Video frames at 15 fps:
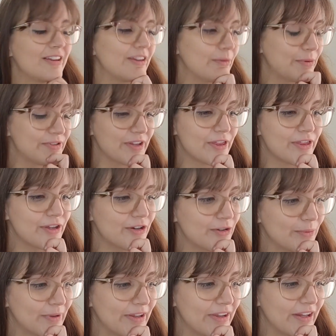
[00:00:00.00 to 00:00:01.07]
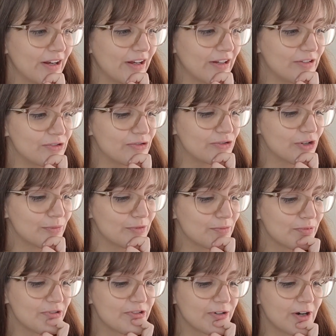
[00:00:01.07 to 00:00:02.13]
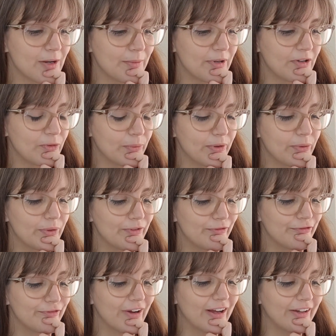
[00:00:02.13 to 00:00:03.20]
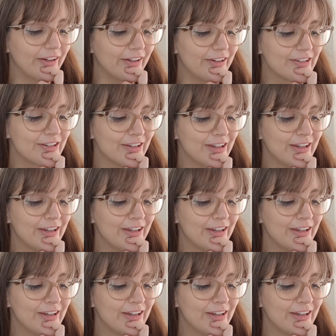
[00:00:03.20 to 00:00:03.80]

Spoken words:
and there was a third one that I stopped prescribing because we couldn't find it.